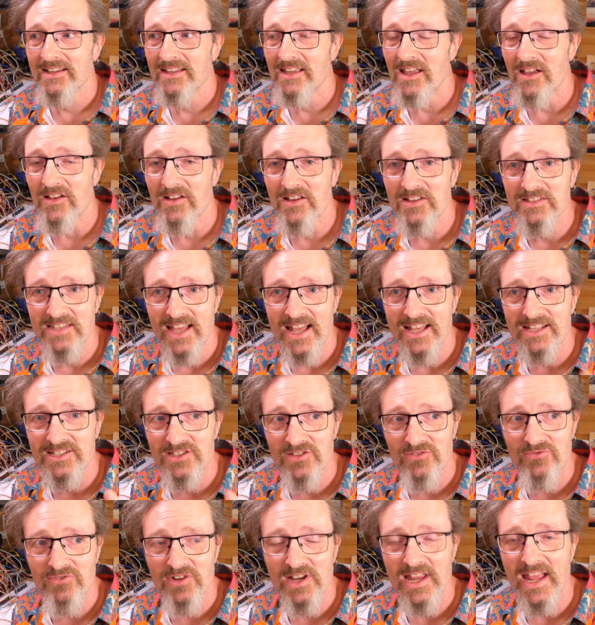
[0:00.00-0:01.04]
Yeah, because that's
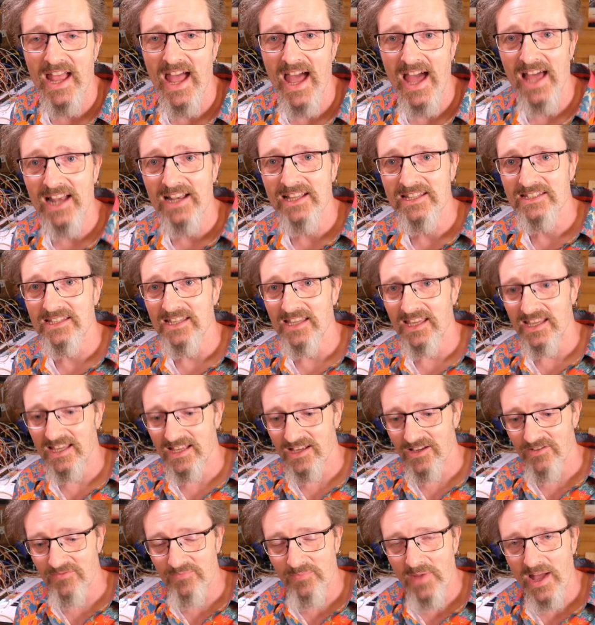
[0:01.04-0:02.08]
the reality
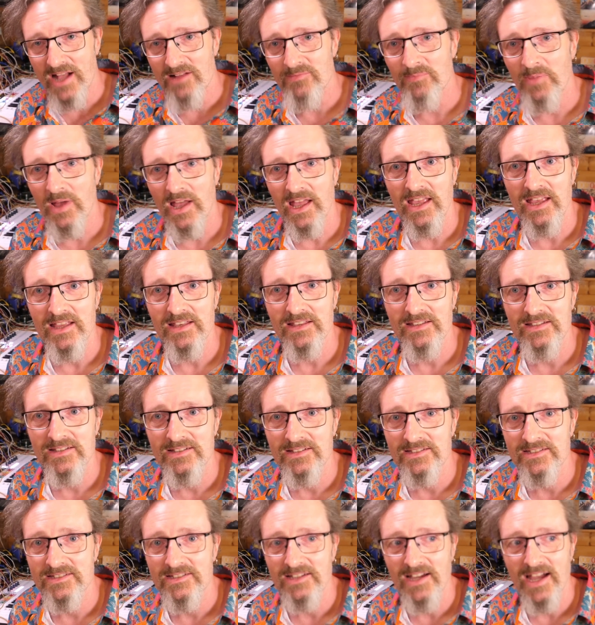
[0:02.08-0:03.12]
of back pain
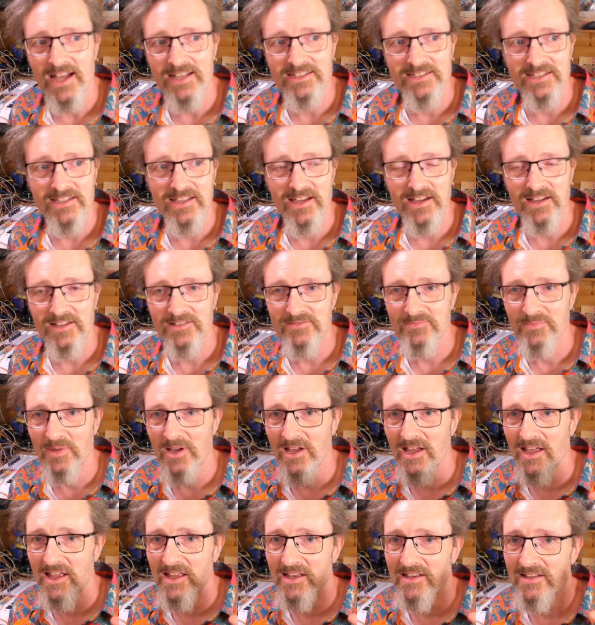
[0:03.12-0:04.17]
and sciatica
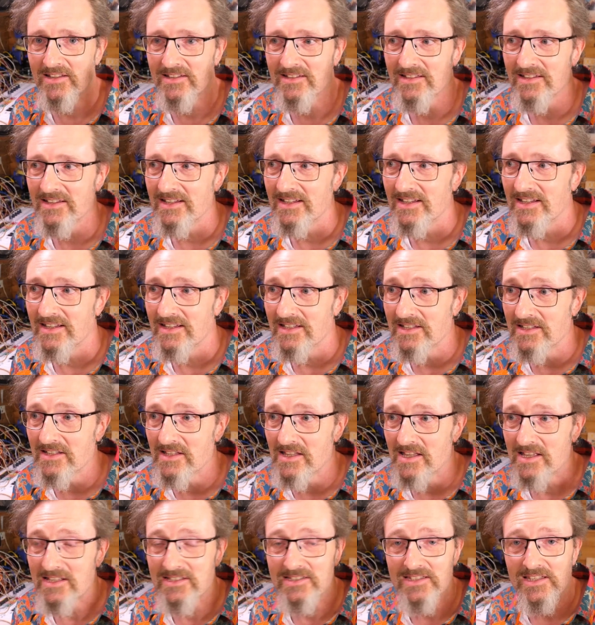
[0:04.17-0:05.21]
pain,
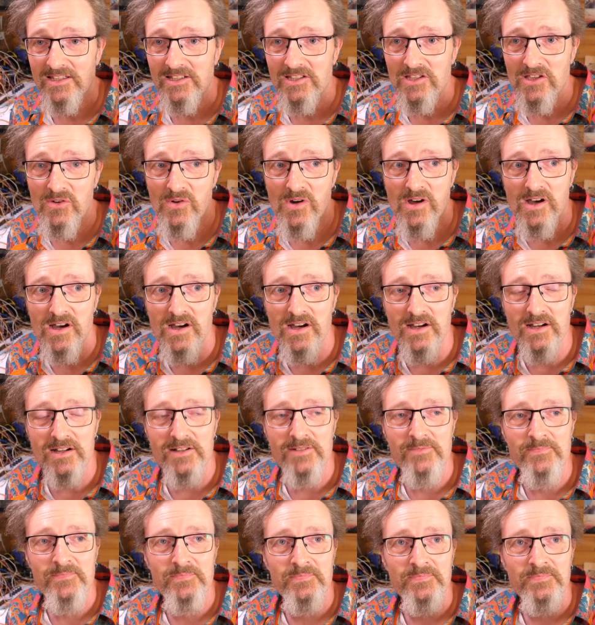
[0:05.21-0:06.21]
is that you are